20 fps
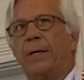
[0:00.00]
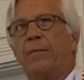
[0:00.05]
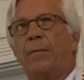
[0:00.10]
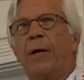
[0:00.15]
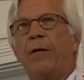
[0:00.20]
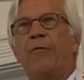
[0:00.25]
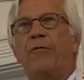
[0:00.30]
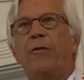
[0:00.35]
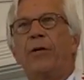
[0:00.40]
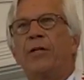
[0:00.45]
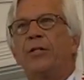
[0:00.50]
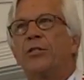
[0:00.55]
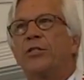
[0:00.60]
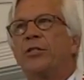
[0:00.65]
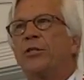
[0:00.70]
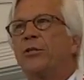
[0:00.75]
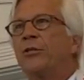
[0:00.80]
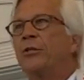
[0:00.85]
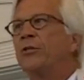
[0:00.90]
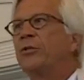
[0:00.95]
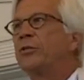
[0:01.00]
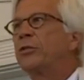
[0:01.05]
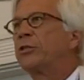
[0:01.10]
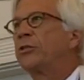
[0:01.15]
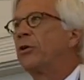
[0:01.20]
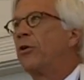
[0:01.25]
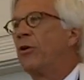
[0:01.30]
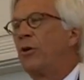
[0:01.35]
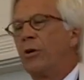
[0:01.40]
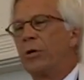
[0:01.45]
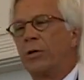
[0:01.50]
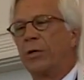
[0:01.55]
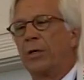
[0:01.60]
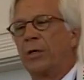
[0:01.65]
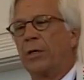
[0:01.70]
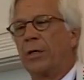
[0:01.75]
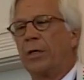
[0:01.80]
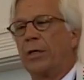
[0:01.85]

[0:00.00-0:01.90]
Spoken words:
My friends, your song